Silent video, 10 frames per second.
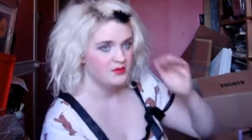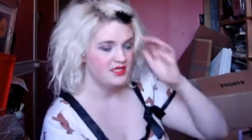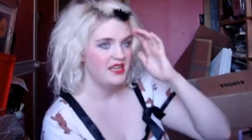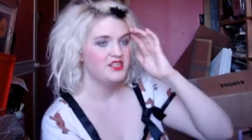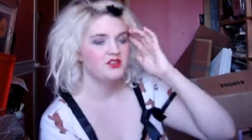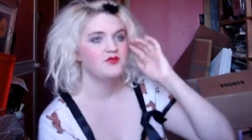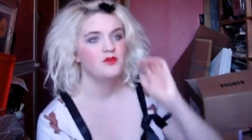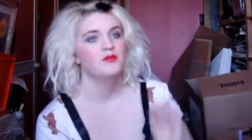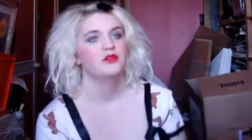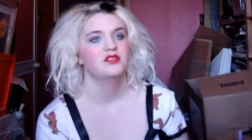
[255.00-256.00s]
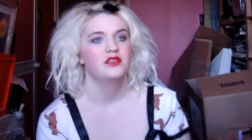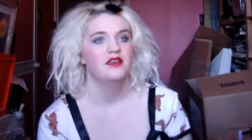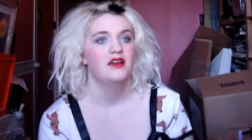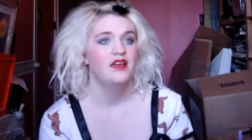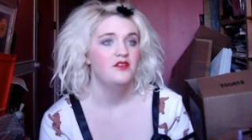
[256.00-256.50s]
selection of them because
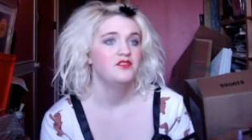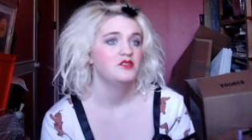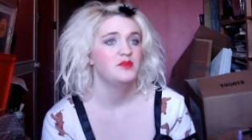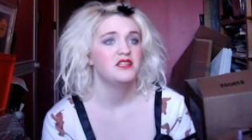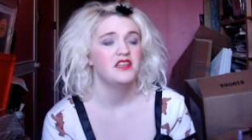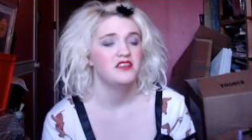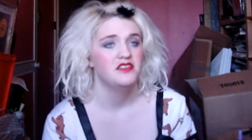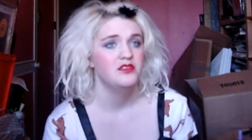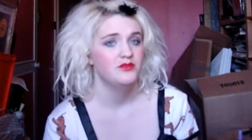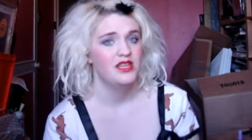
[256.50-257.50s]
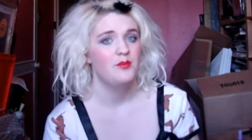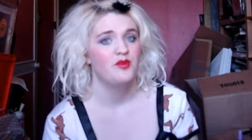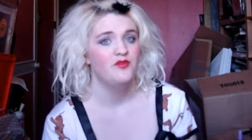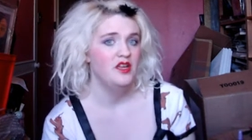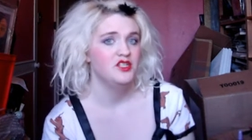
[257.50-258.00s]
I have just been tended to use that
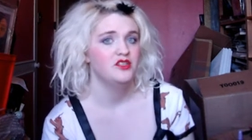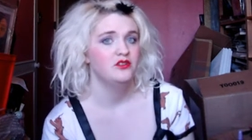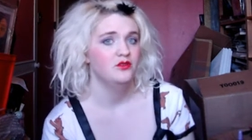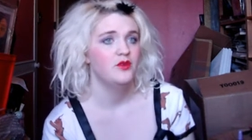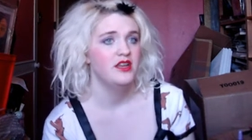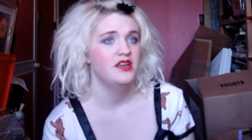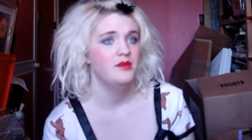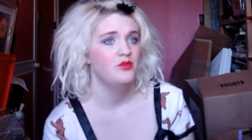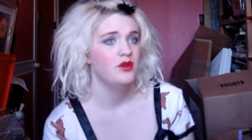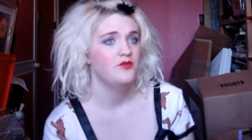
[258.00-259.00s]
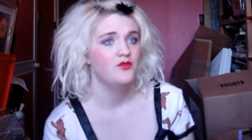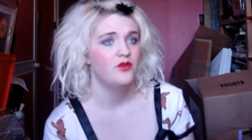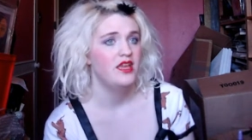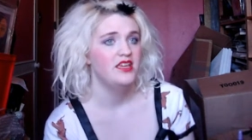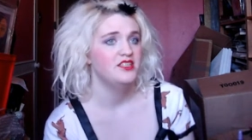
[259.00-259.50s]
Professional red lip one
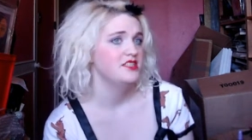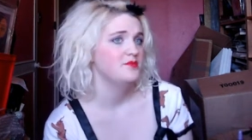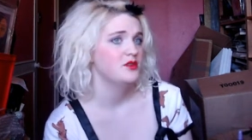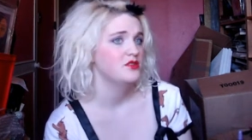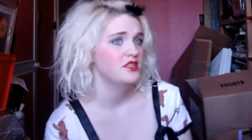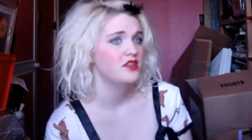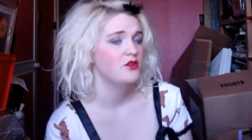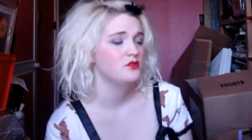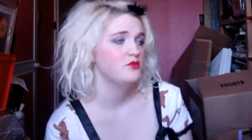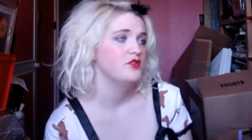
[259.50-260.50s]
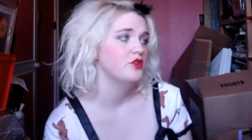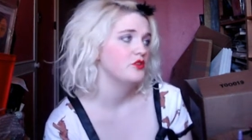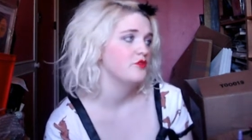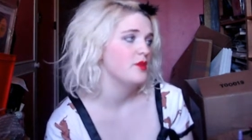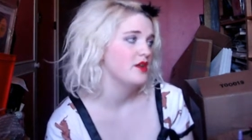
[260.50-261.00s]
for ages because it goes with a
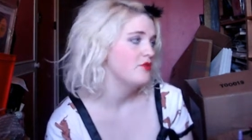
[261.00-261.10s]
lot of my